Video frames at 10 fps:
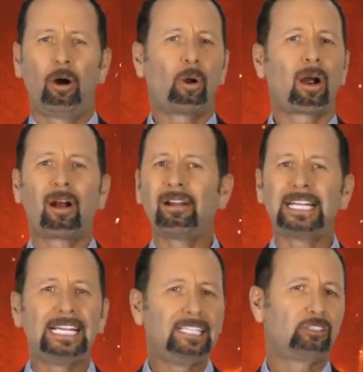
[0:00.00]
or
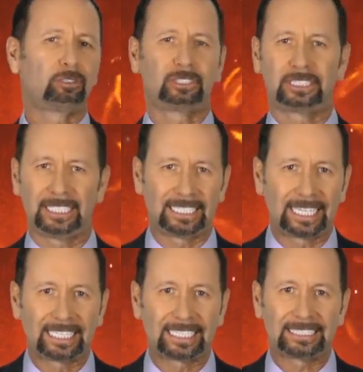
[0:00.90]
aren't interested in
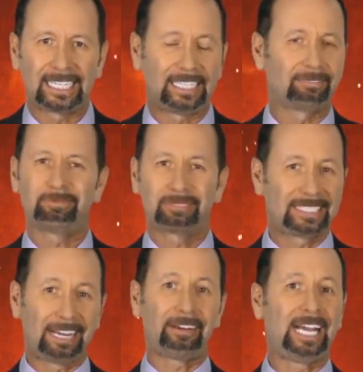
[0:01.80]
getting it done,
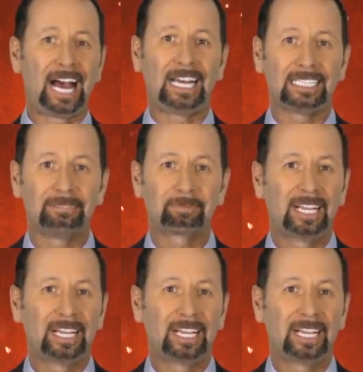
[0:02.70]
carry on.